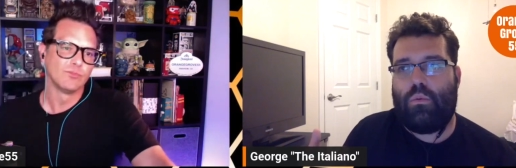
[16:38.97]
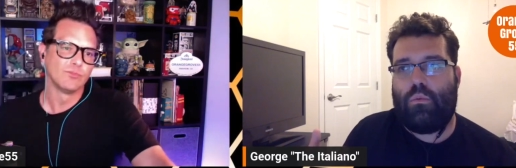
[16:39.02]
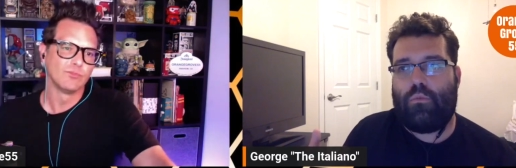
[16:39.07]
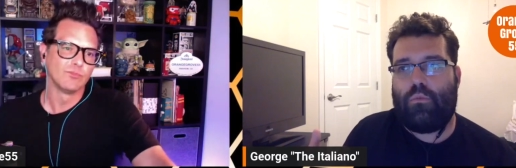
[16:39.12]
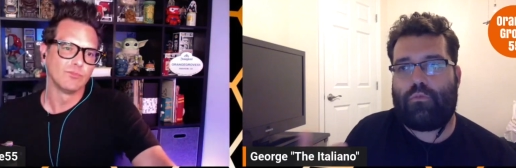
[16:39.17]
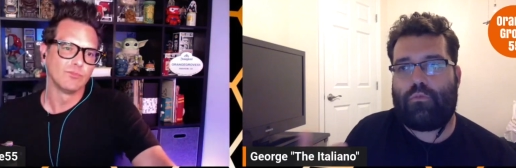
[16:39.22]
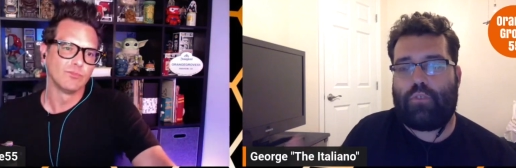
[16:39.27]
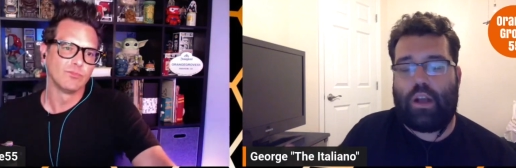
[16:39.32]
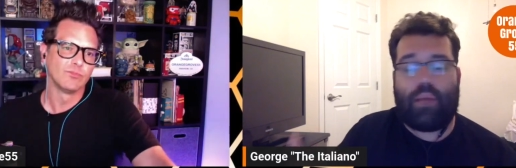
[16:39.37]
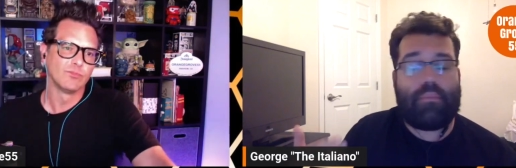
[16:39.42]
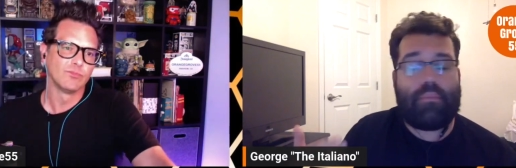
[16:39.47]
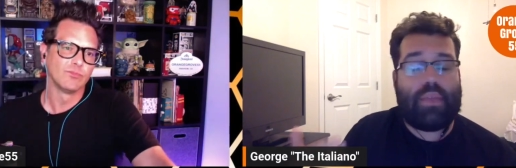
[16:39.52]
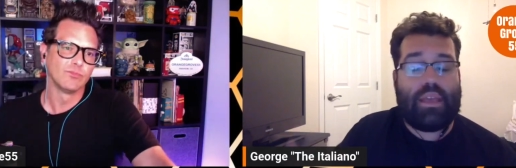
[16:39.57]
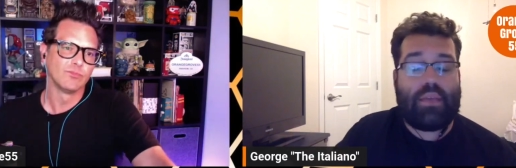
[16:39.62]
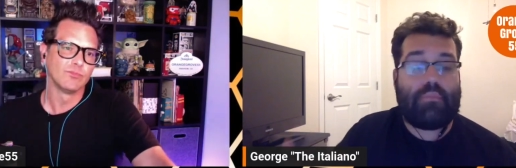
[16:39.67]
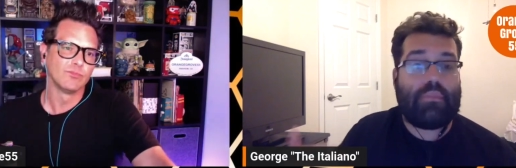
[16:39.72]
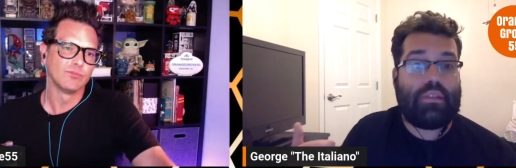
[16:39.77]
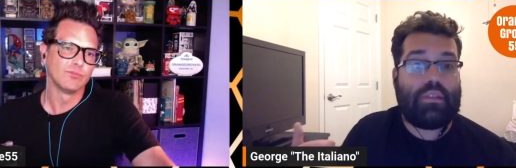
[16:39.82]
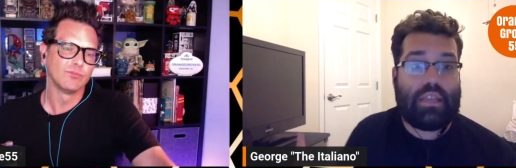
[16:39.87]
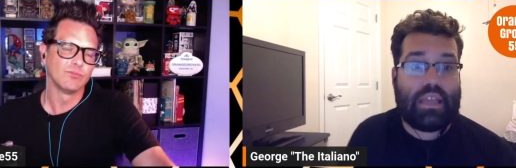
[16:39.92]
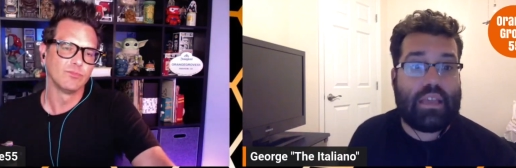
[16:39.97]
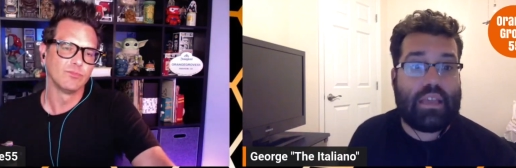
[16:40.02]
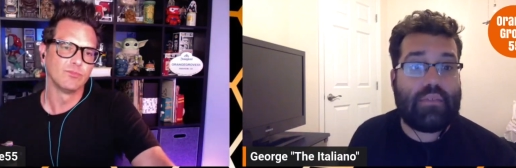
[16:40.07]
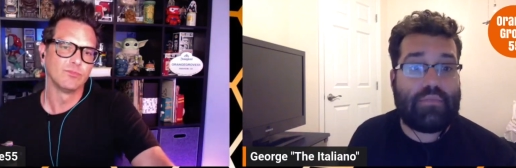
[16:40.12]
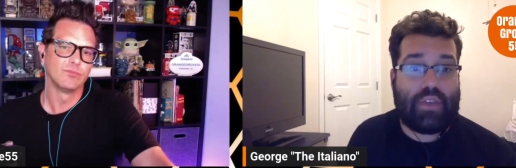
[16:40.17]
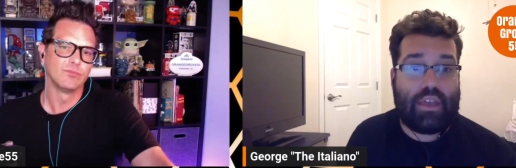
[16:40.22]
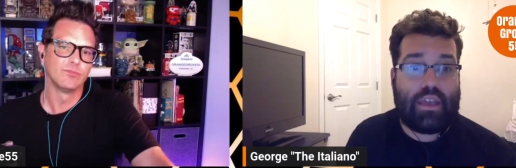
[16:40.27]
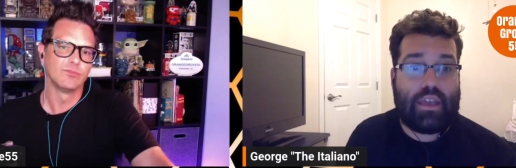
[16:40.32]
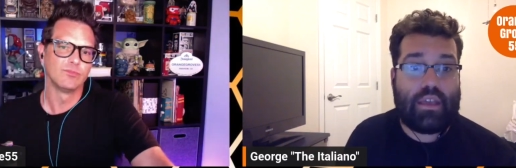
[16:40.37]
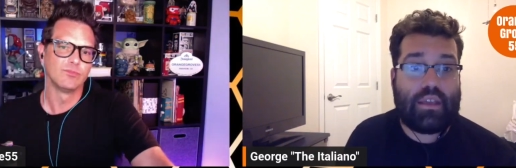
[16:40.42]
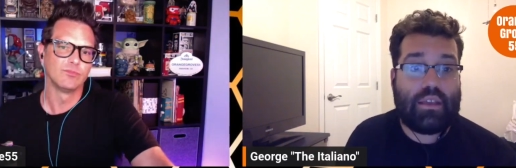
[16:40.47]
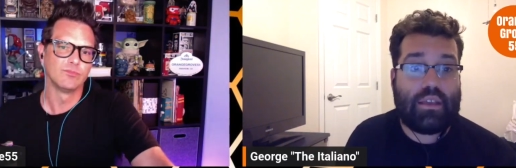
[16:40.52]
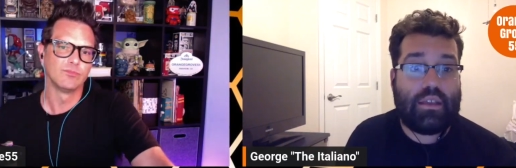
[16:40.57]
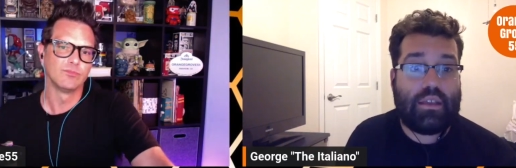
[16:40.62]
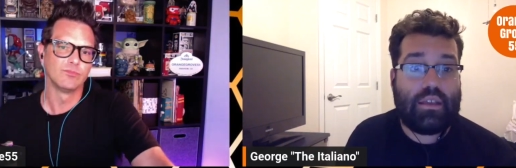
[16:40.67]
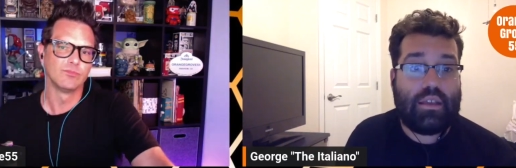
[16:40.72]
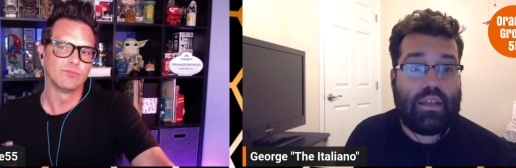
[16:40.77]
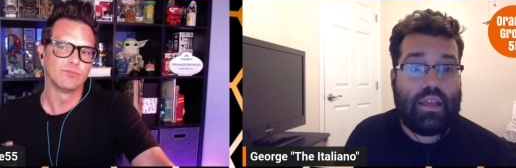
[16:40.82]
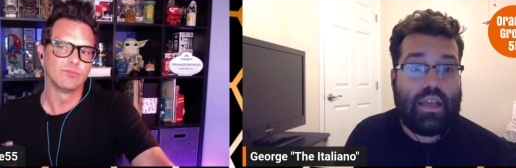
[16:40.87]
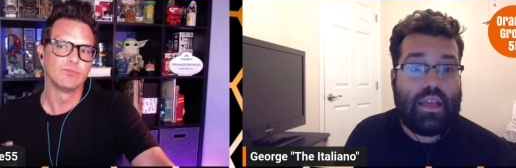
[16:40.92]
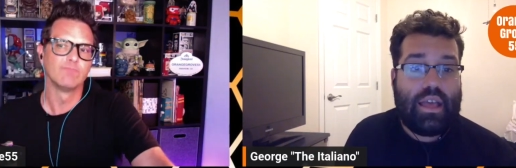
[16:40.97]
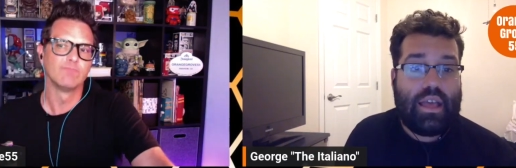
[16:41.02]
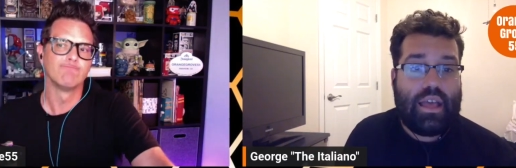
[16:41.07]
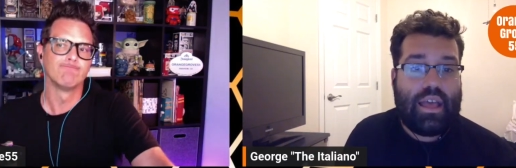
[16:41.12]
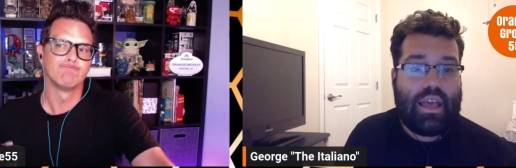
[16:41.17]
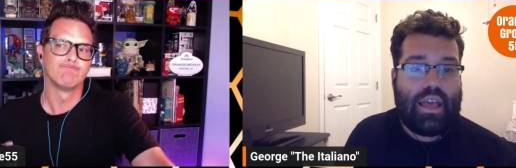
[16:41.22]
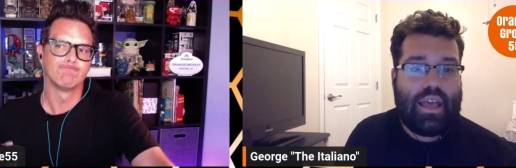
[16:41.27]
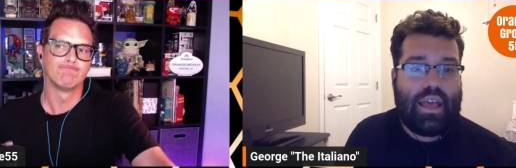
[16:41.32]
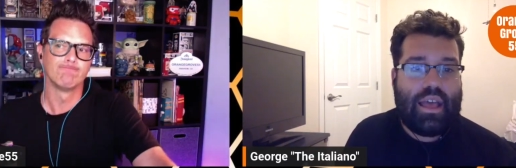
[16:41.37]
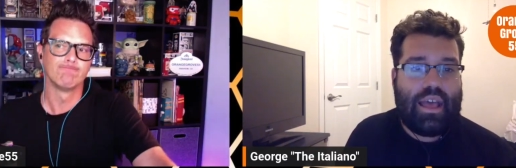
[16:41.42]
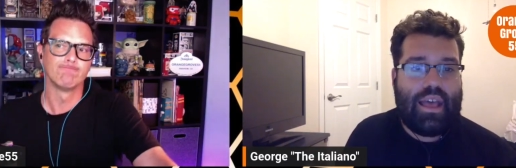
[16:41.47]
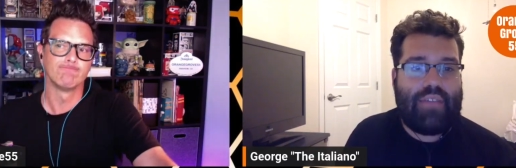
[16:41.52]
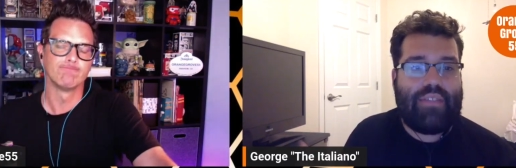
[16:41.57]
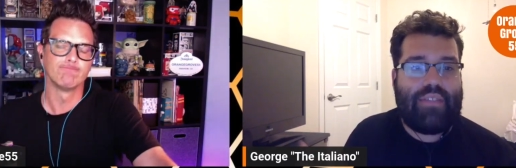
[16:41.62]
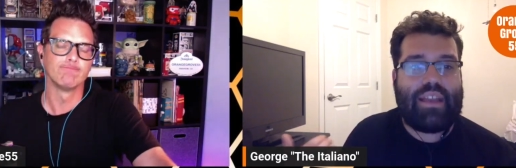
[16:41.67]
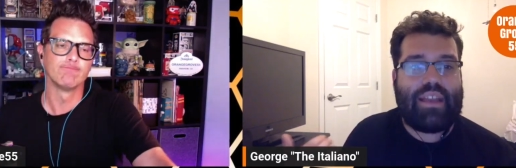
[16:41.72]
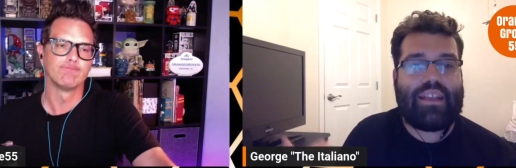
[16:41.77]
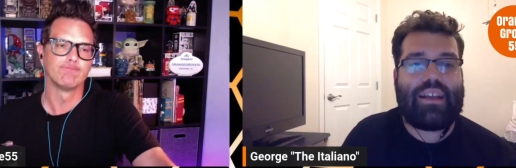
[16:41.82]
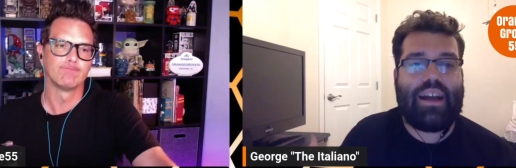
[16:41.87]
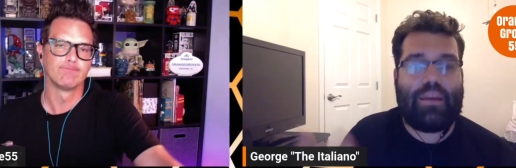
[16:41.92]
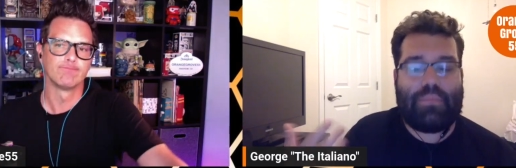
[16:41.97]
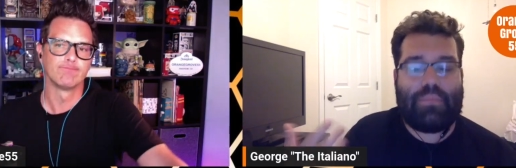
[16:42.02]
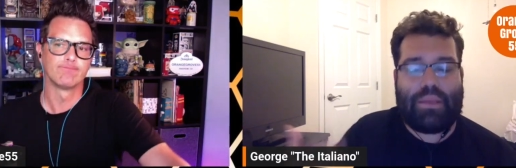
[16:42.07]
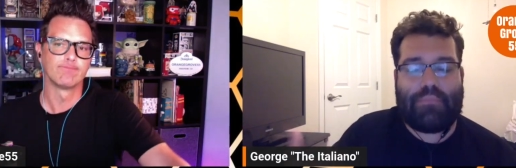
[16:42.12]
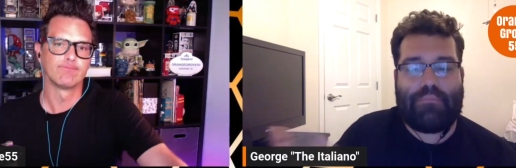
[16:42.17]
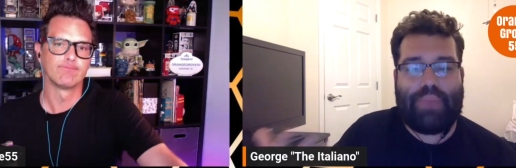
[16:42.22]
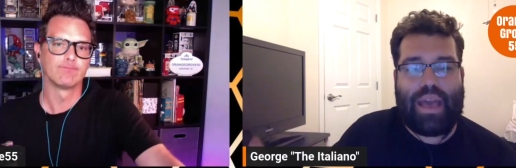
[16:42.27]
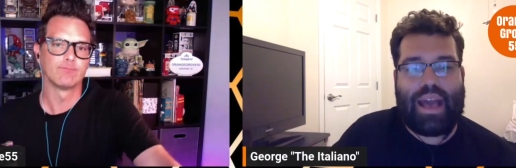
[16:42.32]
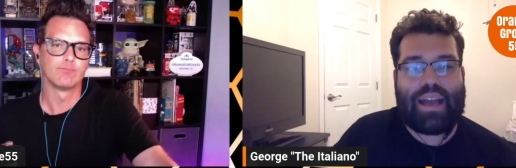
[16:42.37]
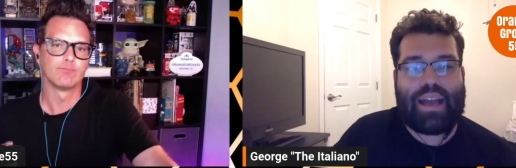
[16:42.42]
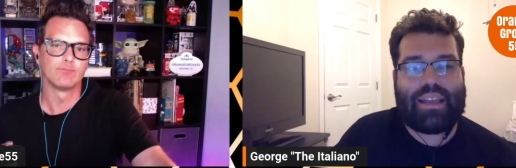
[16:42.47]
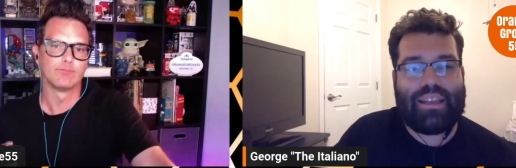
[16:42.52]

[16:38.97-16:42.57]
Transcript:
Speaker 1: from him leaving and then coming back